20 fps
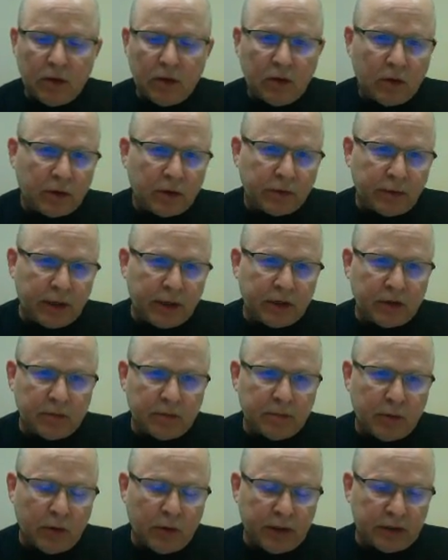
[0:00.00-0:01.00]
or
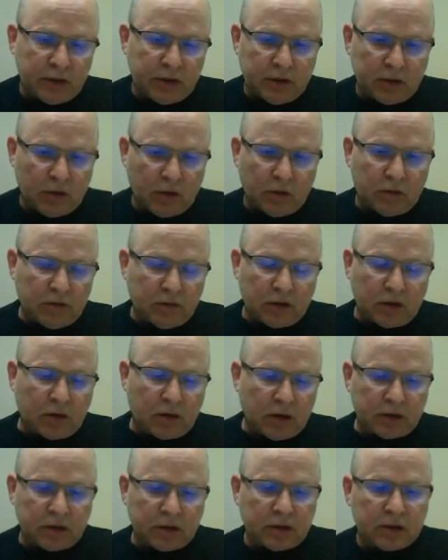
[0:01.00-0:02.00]
300 points in total
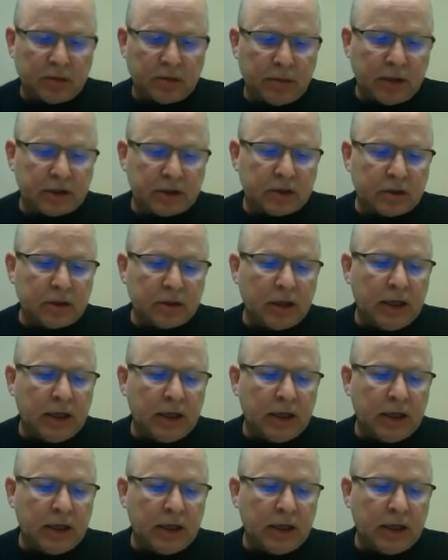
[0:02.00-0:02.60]
across the semester.